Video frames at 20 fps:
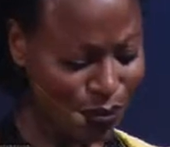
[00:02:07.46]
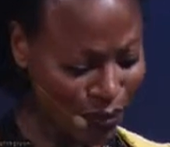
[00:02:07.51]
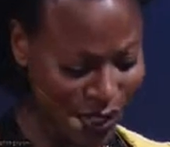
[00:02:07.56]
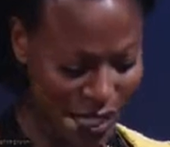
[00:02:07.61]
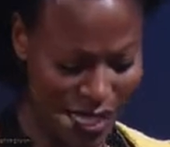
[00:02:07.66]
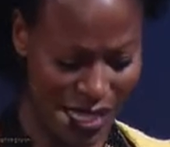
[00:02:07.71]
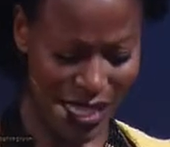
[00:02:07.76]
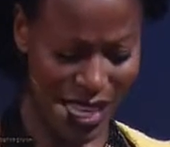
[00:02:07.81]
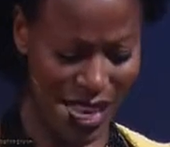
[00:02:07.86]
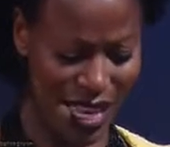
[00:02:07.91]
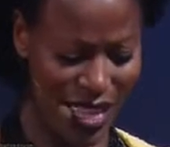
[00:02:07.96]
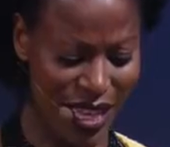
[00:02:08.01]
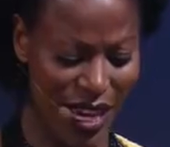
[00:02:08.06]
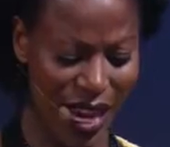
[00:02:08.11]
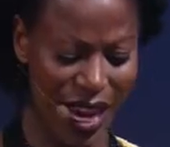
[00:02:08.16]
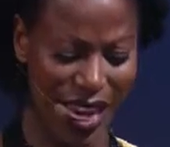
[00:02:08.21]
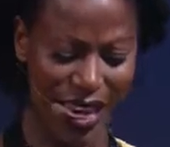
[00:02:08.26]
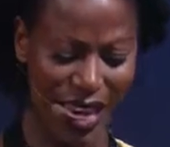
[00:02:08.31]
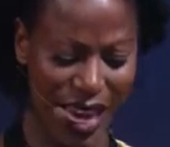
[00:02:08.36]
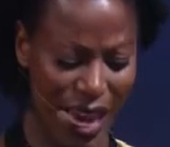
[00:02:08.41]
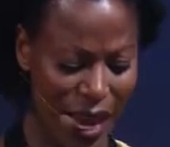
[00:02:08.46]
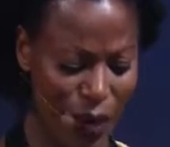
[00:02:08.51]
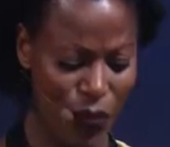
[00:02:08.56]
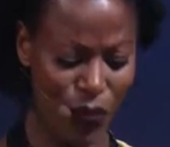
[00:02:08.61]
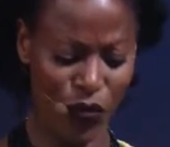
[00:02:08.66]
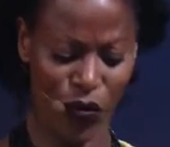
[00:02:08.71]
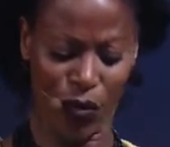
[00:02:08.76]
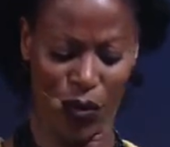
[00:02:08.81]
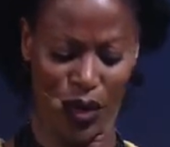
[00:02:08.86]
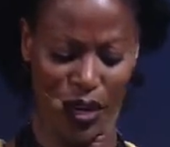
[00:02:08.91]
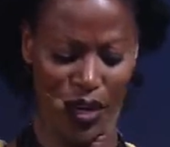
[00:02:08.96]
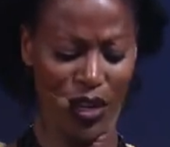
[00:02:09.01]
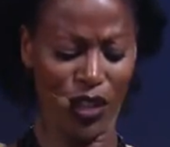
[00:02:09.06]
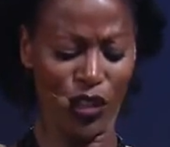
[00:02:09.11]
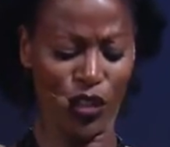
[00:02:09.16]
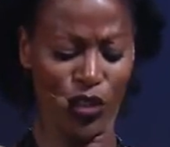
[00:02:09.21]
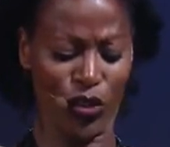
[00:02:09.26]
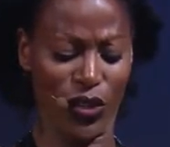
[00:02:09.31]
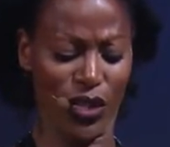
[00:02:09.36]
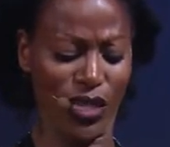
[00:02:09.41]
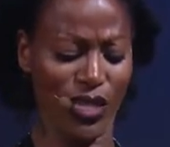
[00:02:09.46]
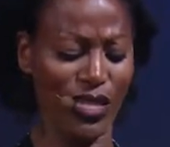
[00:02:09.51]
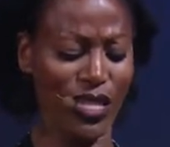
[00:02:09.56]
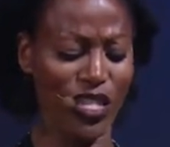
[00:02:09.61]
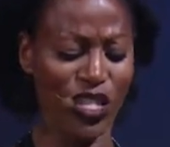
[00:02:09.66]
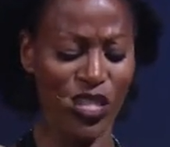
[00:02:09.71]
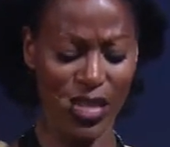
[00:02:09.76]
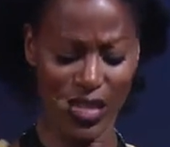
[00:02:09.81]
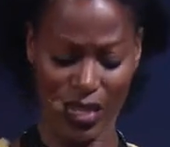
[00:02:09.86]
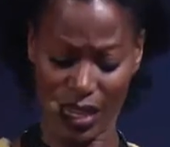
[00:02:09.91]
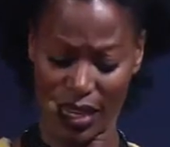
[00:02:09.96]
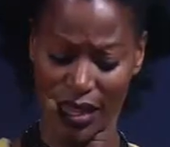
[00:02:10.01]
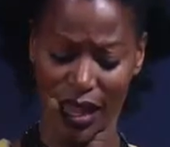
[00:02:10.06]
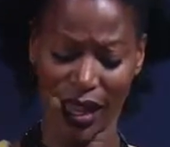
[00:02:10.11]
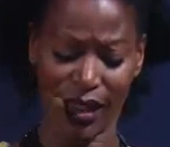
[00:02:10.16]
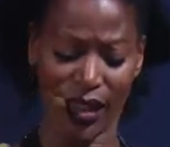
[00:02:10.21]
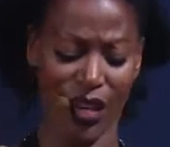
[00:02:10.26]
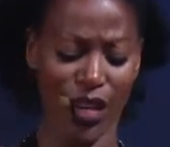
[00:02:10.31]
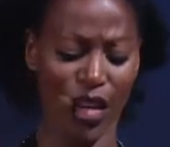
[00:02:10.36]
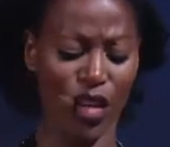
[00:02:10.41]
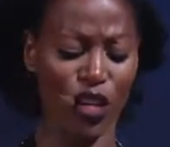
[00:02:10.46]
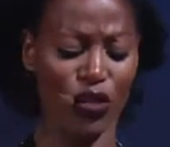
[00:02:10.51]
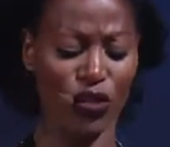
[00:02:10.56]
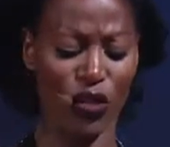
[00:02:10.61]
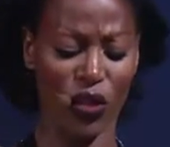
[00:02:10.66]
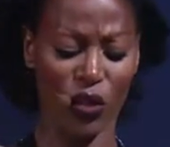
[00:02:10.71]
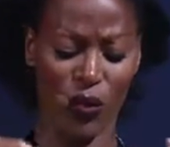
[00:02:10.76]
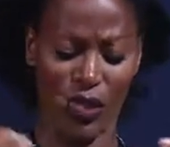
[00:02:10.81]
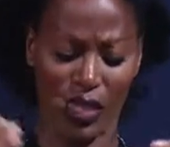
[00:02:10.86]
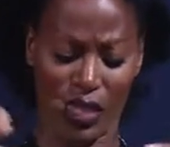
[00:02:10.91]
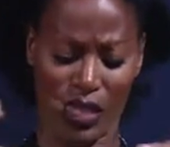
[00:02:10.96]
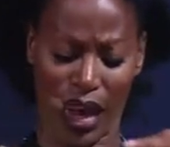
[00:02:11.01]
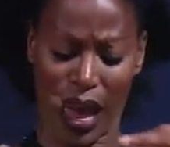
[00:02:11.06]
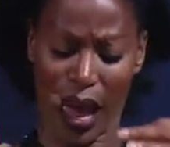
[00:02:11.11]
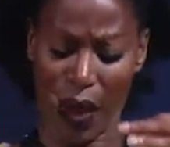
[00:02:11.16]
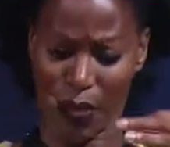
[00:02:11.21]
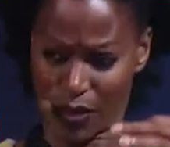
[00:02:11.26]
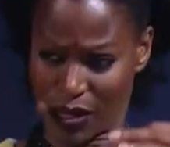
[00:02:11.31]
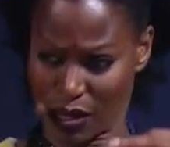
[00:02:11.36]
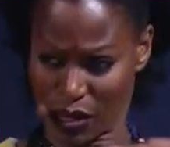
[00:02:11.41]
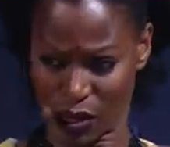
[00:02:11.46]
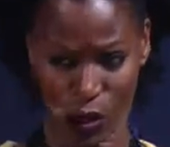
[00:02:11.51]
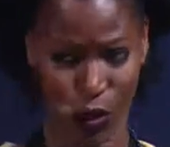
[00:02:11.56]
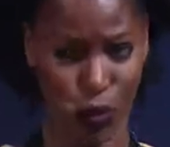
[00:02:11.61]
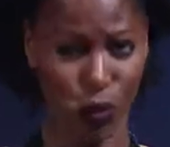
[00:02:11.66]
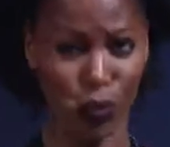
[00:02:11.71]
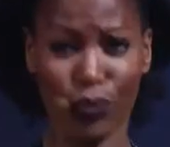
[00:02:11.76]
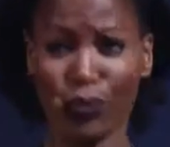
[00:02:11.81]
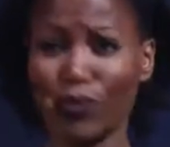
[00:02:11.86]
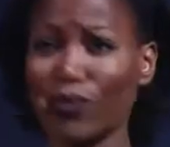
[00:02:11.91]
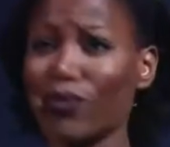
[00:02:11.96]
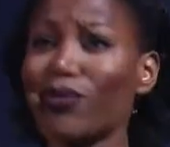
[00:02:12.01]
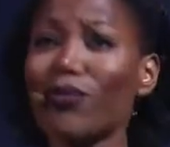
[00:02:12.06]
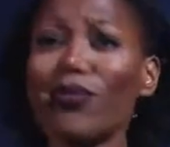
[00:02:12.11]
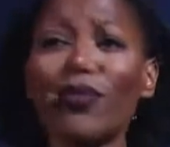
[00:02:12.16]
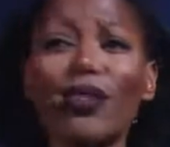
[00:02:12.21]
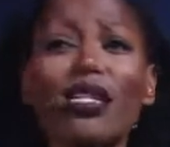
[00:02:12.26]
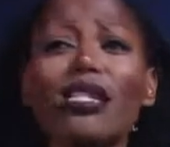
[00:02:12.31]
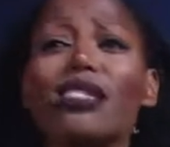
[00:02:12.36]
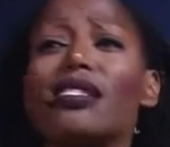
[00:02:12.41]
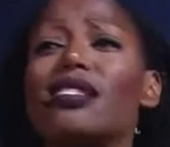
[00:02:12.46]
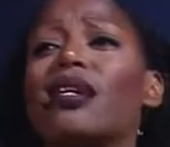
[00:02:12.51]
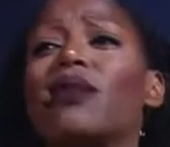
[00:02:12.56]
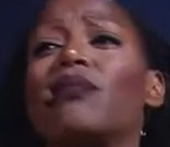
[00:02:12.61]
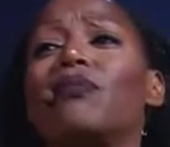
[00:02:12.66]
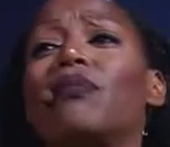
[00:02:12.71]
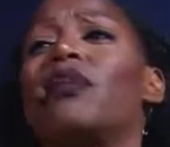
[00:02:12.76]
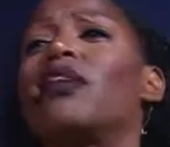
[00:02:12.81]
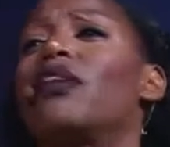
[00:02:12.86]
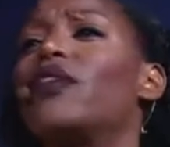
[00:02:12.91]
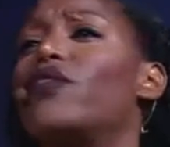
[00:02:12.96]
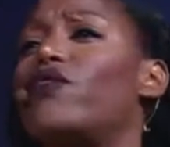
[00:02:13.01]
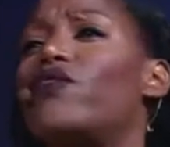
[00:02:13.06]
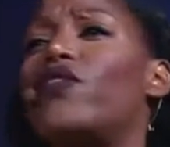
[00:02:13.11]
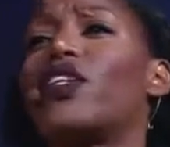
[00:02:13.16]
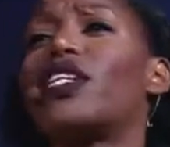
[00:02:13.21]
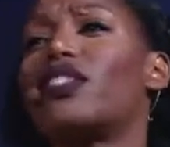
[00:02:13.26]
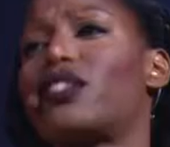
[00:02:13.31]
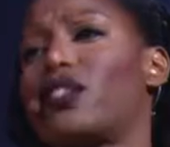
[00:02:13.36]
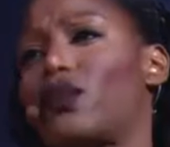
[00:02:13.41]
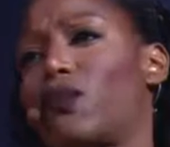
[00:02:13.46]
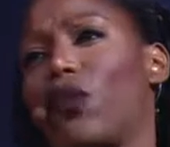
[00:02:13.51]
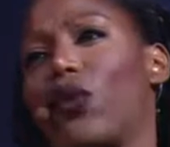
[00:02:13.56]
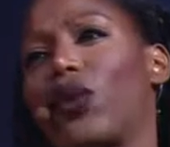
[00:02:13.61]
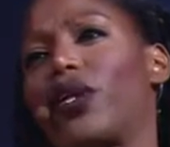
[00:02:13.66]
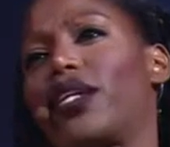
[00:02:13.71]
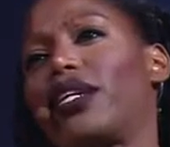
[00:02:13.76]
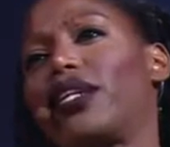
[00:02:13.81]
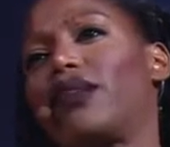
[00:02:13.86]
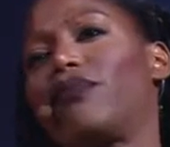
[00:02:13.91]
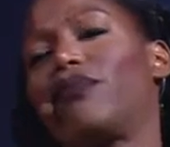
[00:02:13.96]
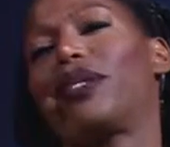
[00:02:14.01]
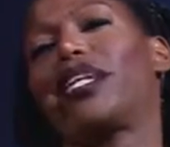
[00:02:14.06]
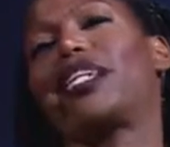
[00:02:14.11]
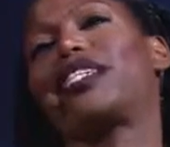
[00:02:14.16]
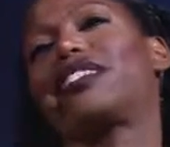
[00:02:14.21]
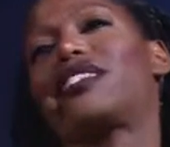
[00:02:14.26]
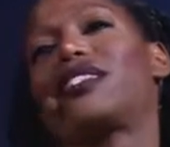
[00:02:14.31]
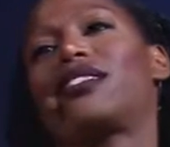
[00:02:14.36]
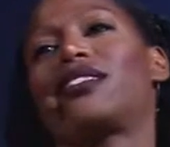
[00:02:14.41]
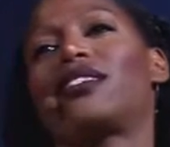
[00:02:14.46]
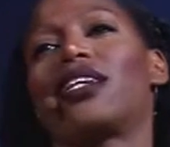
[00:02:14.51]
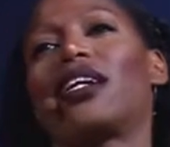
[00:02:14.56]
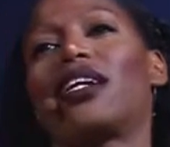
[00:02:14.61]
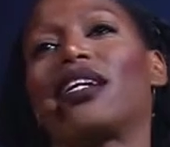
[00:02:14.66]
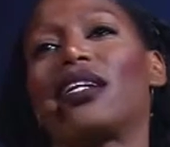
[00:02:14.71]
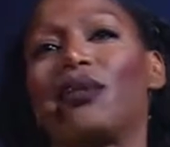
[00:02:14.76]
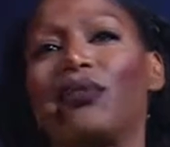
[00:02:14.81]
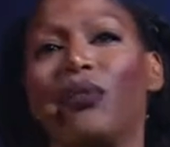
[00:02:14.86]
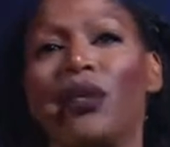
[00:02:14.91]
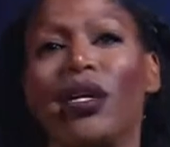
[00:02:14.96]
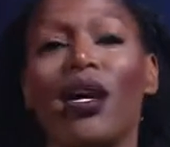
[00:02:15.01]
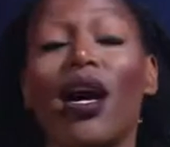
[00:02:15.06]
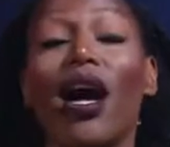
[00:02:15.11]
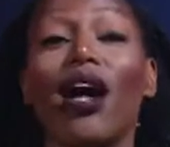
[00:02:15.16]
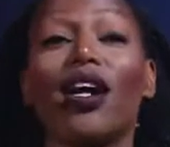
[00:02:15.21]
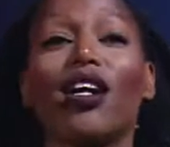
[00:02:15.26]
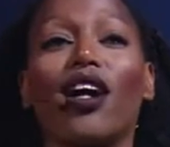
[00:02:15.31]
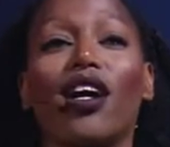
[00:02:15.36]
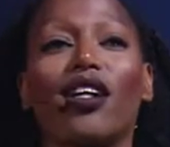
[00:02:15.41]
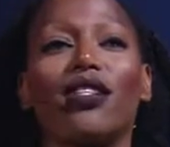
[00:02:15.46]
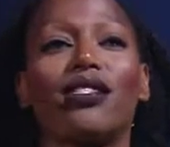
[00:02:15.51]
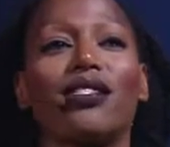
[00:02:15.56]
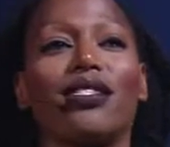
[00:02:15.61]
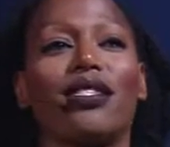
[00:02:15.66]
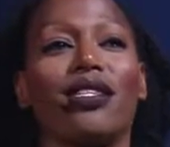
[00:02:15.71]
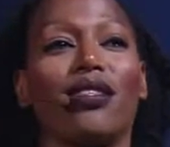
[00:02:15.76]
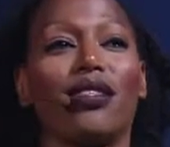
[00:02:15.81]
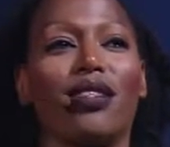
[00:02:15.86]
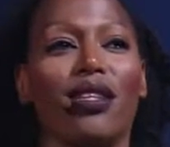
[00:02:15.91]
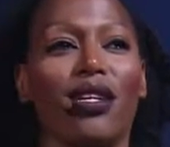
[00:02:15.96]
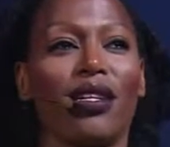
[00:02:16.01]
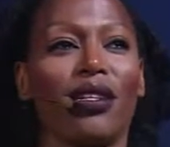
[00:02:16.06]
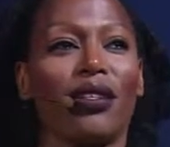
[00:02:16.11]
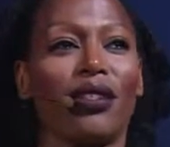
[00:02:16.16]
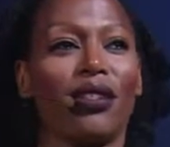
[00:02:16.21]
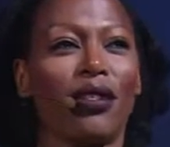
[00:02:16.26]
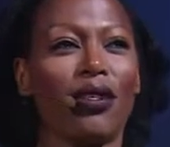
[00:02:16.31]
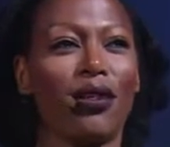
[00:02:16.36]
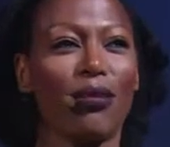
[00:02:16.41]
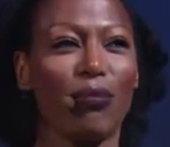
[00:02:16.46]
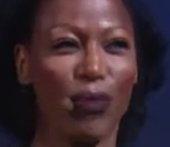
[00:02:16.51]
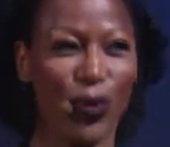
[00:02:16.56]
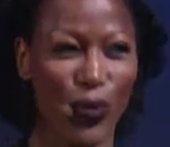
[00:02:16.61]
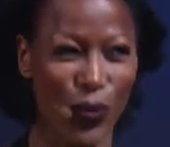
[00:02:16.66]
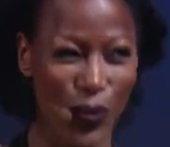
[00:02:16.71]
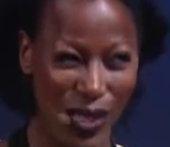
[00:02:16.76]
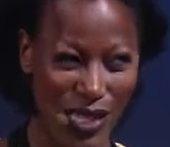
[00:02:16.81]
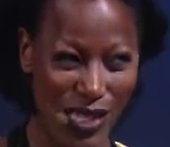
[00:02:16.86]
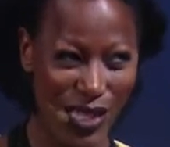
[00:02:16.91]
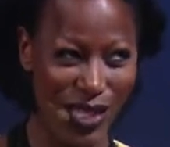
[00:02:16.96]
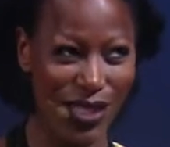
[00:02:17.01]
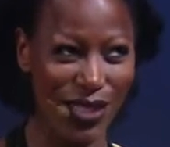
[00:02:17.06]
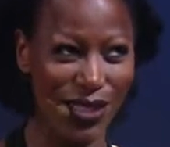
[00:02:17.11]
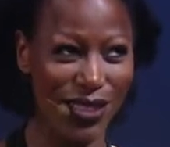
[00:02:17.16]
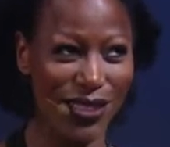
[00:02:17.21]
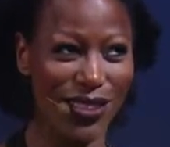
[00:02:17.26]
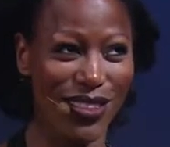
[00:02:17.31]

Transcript: to say that I came from a country suggested that the country was an absolute, some fixed point in place and time, a constant thing. But was it?